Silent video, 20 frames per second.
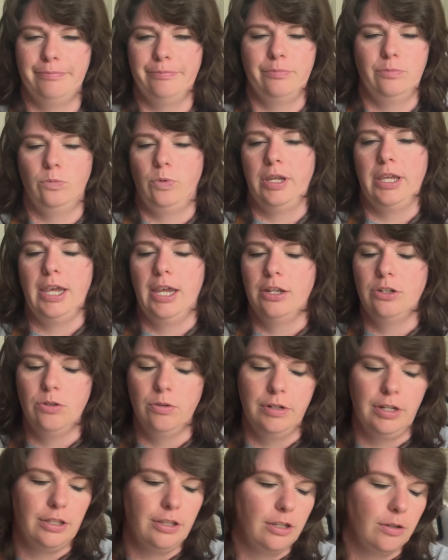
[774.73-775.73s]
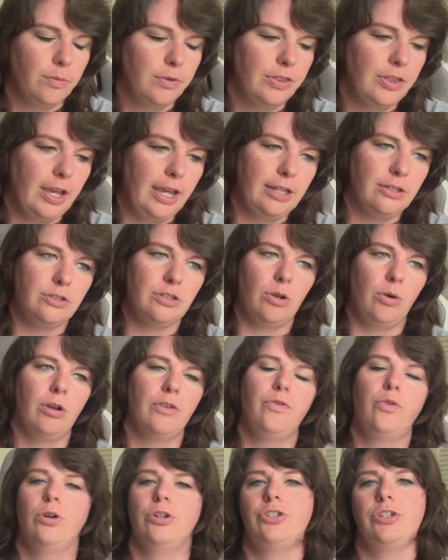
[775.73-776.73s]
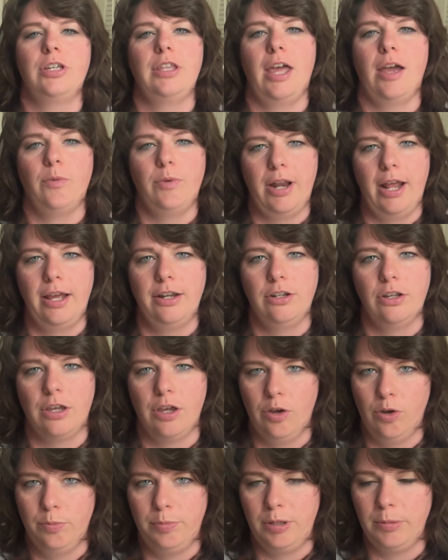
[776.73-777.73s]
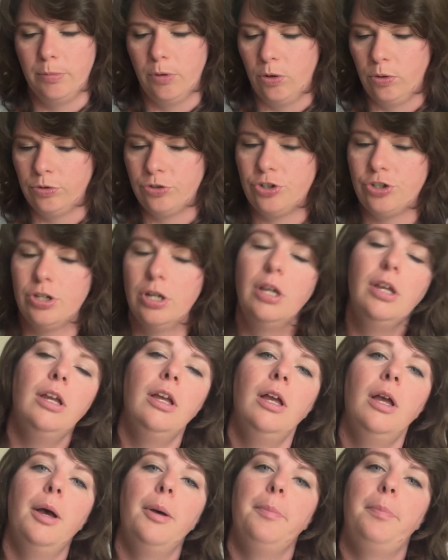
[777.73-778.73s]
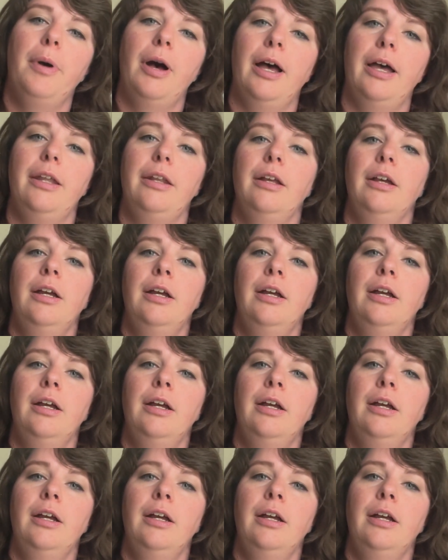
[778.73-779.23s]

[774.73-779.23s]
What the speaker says: we can't do anything with that. So unfortunately that one had to go be mulch. But